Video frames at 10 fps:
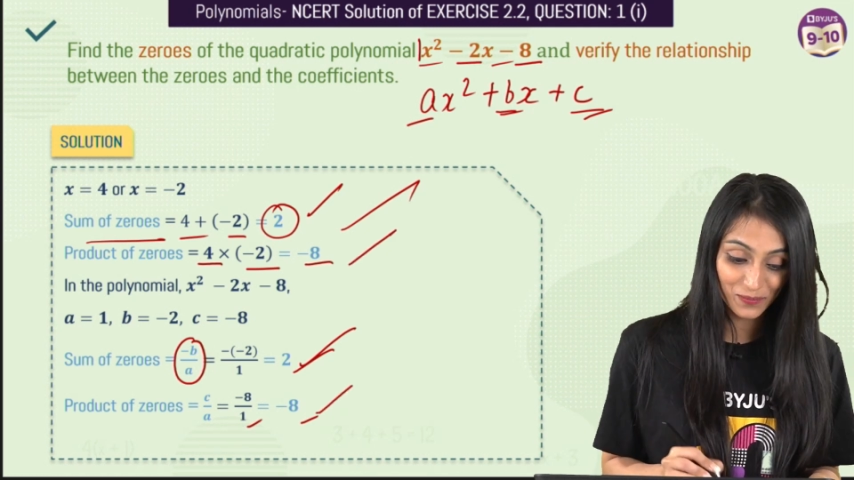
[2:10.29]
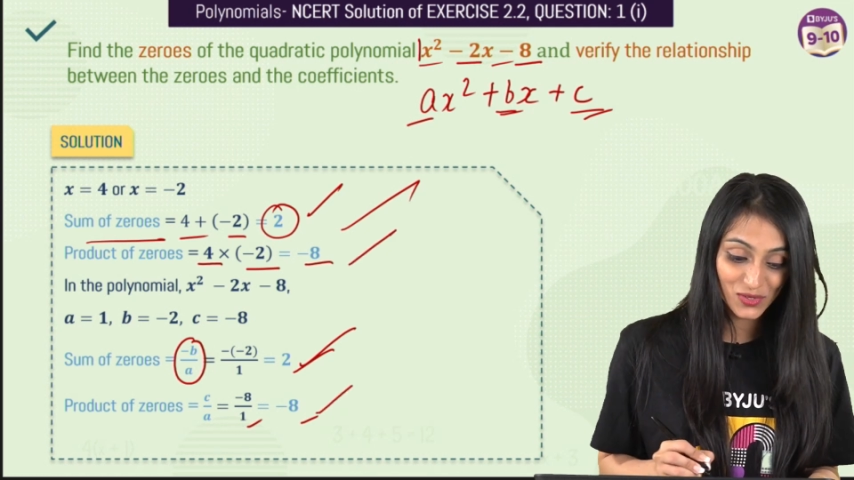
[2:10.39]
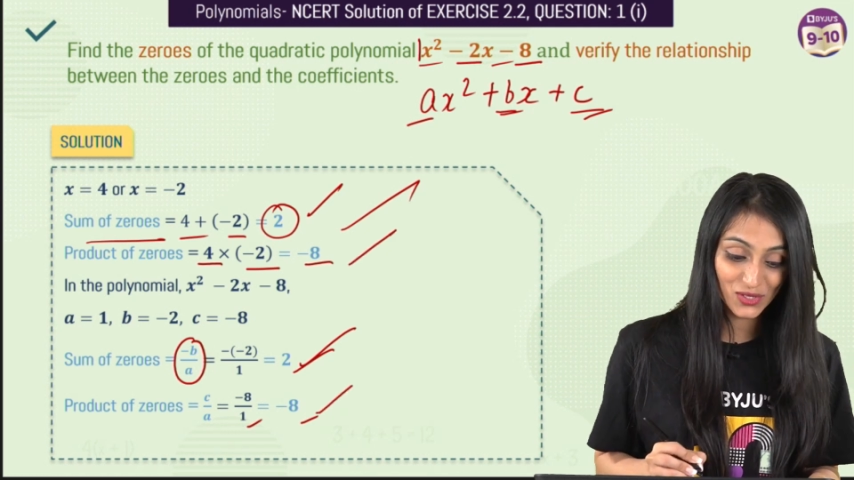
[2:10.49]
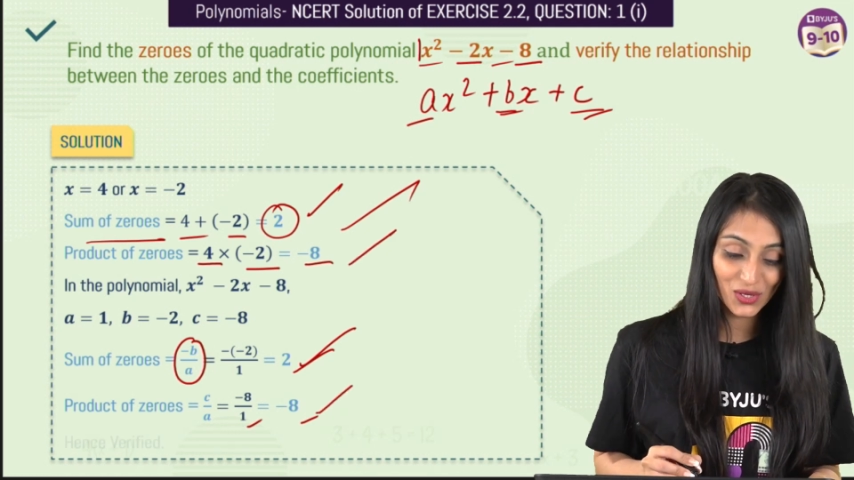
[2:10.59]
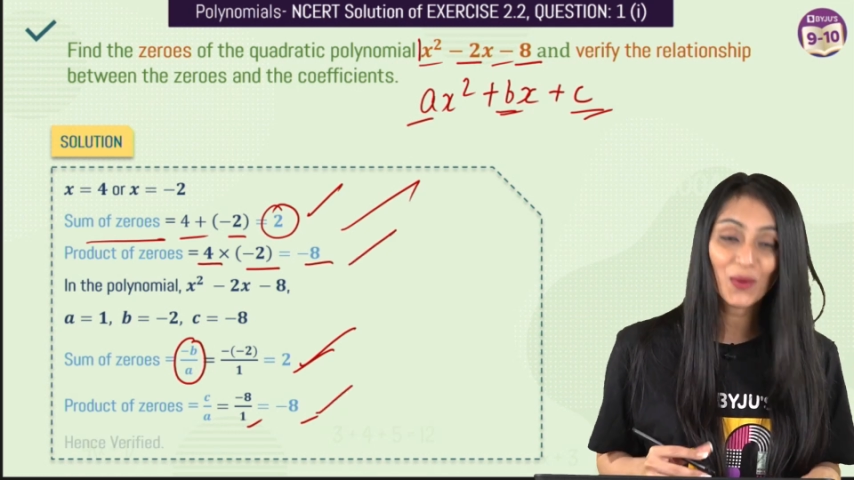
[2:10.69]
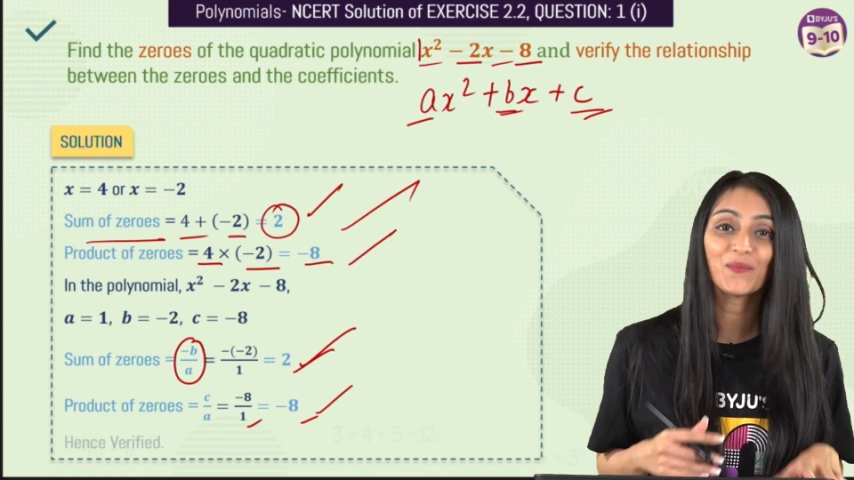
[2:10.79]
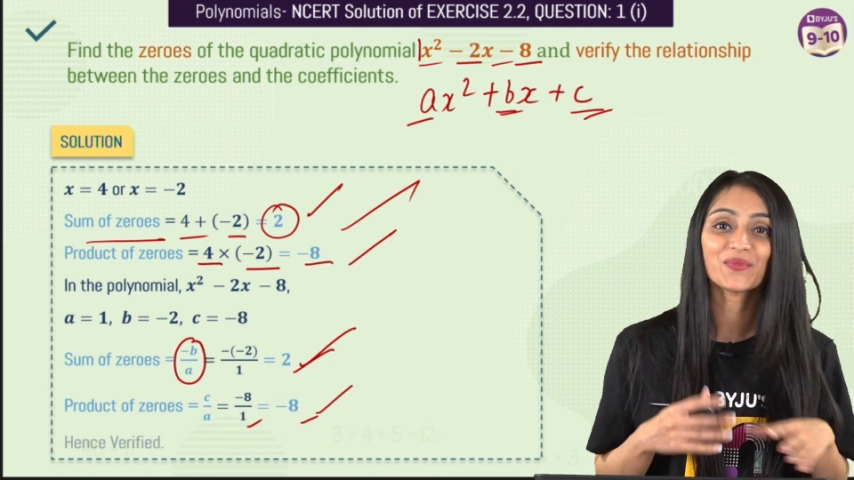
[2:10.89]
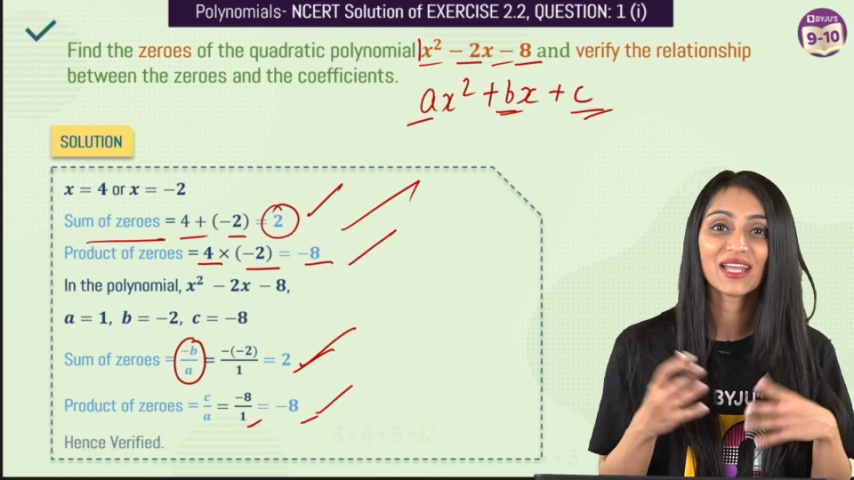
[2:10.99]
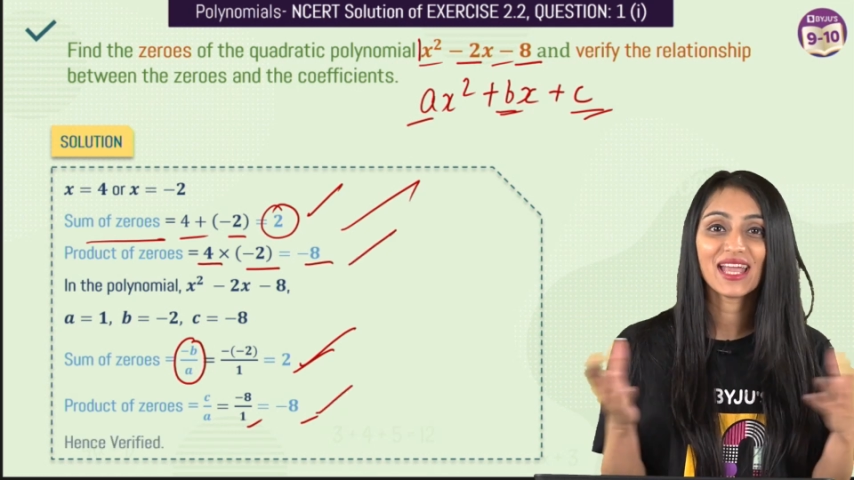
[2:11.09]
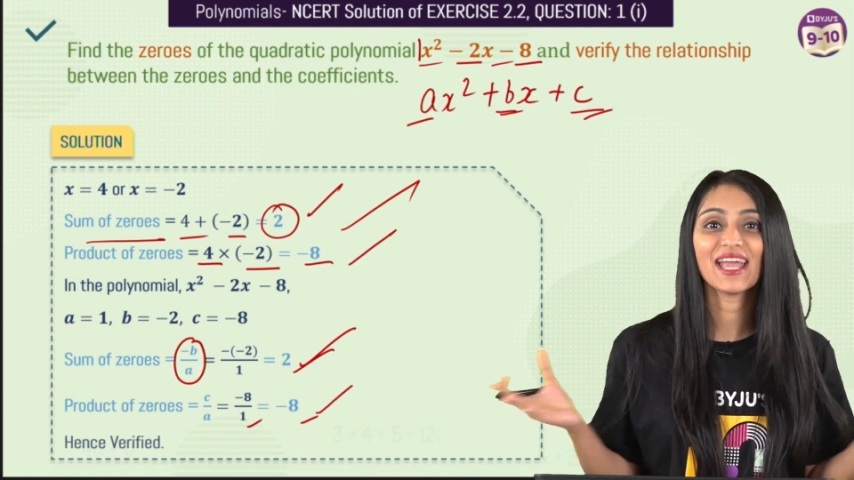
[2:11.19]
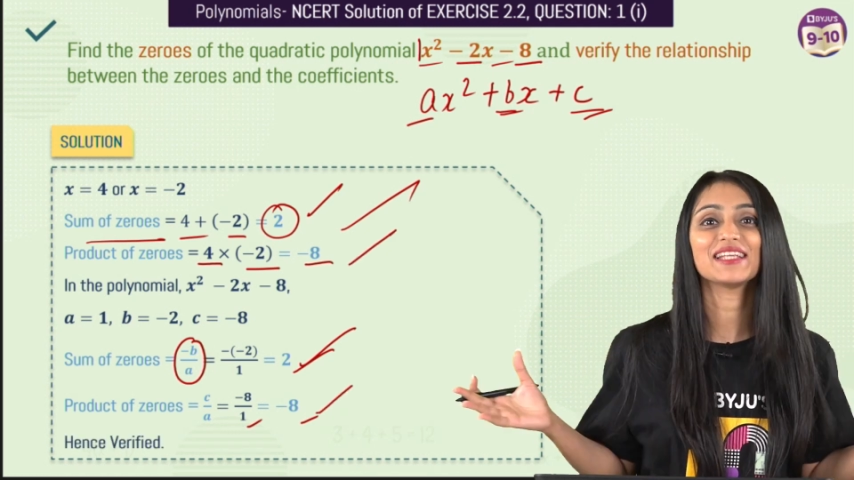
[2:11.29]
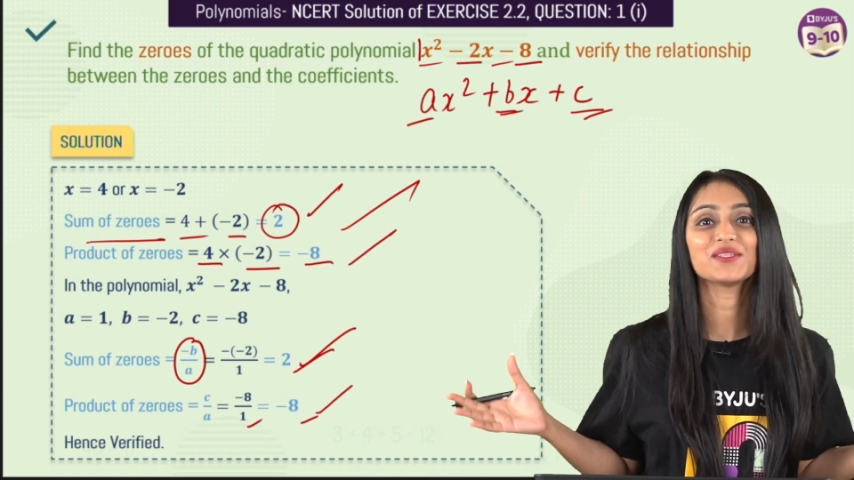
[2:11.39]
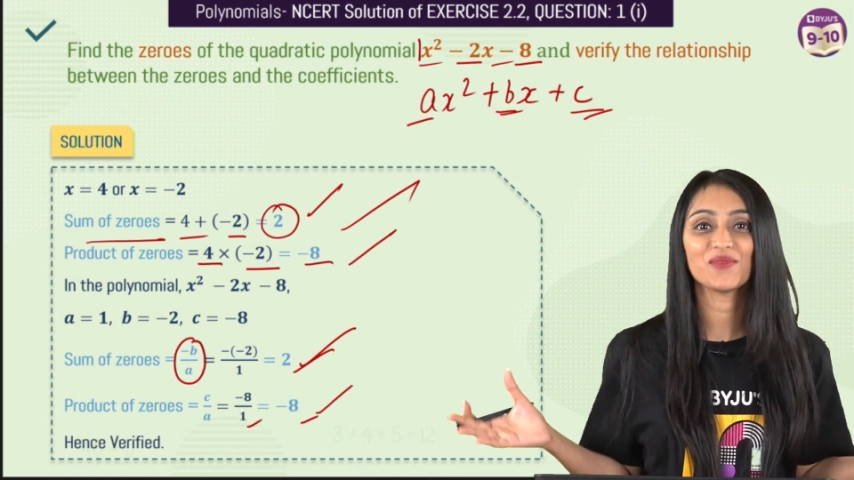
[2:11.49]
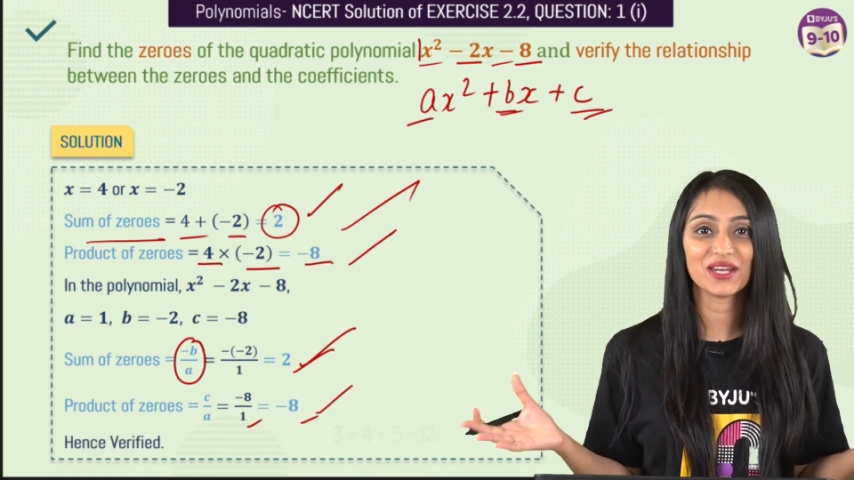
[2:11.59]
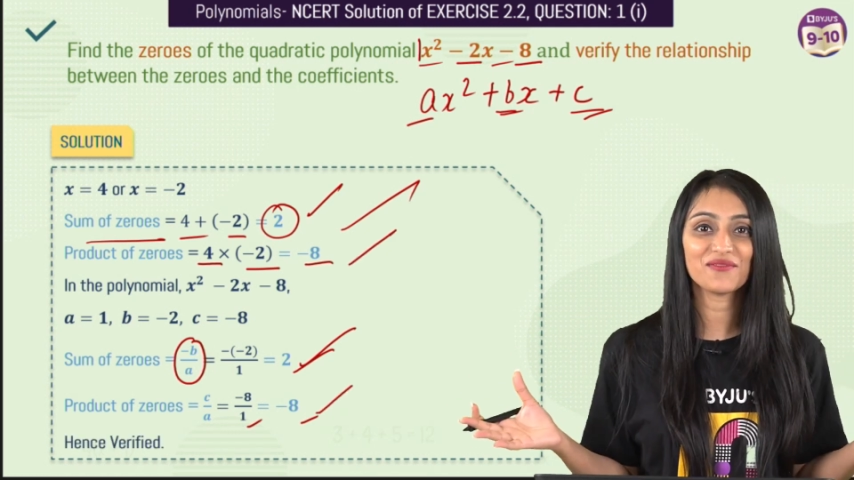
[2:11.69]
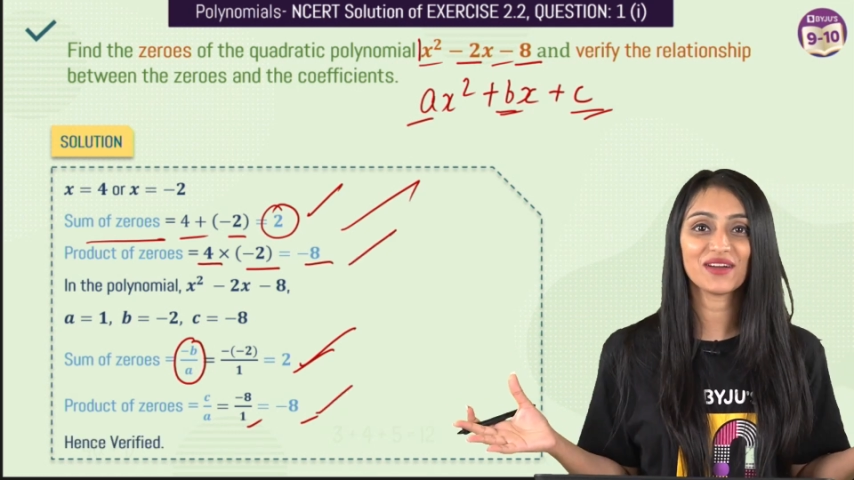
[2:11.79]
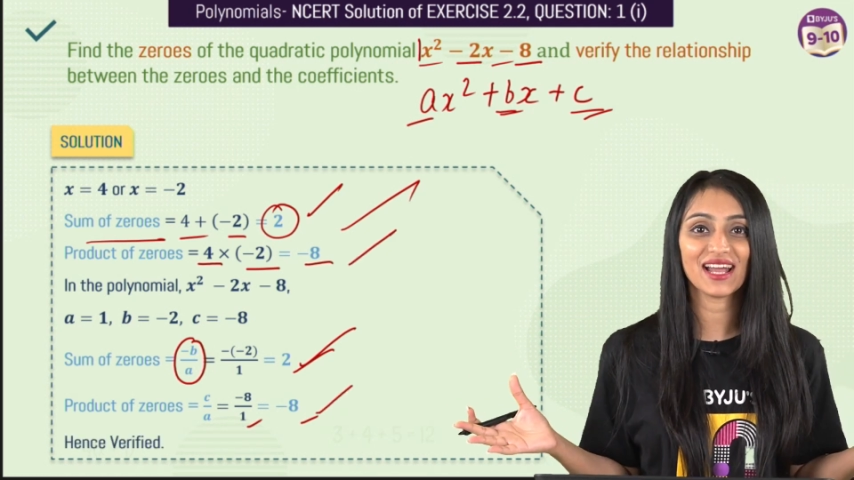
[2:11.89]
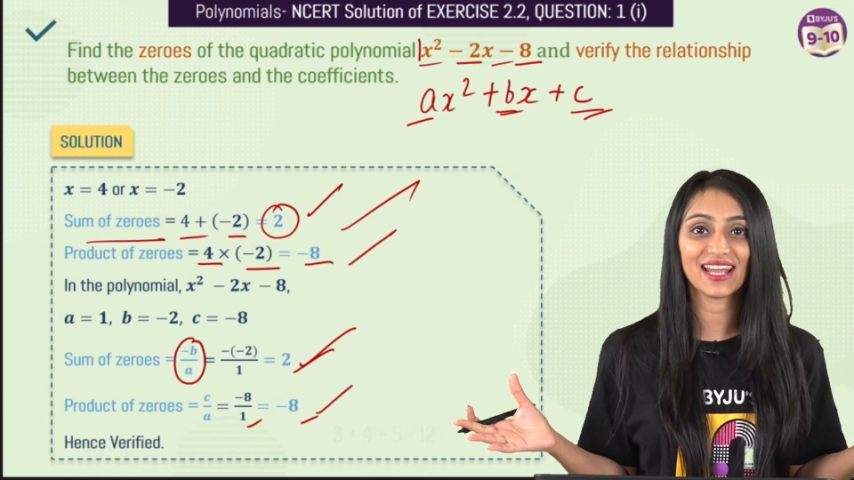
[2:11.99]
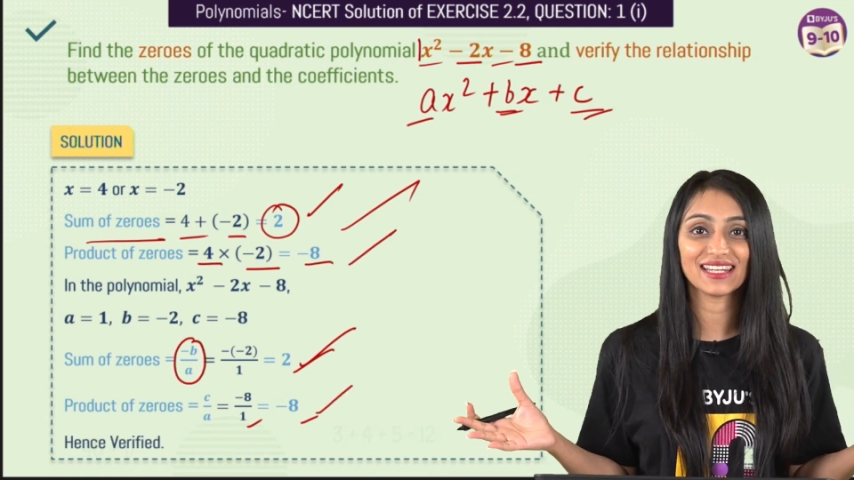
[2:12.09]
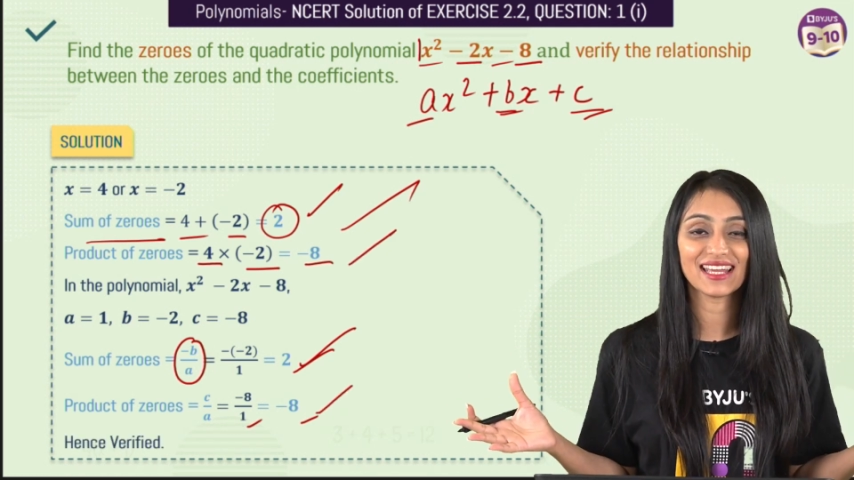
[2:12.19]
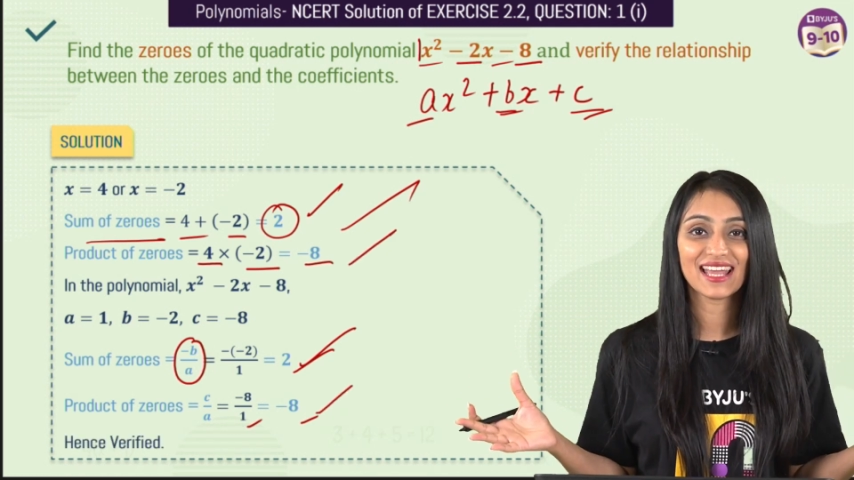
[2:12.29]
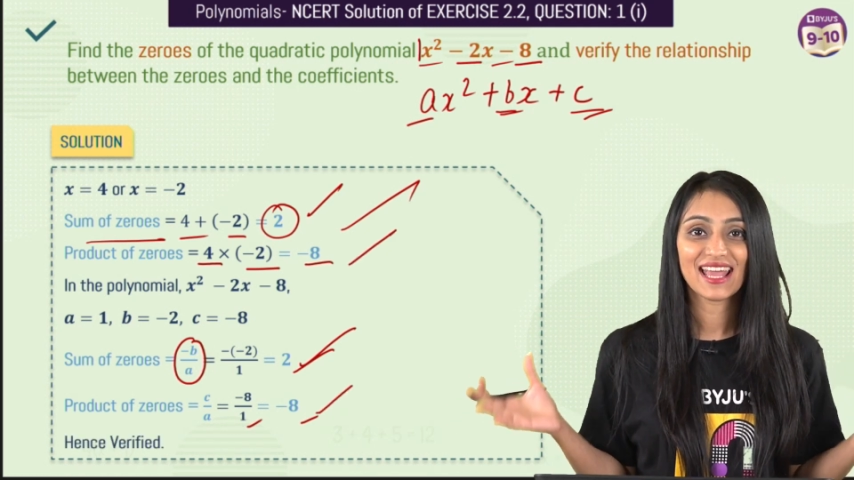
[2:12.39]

So, hence verified.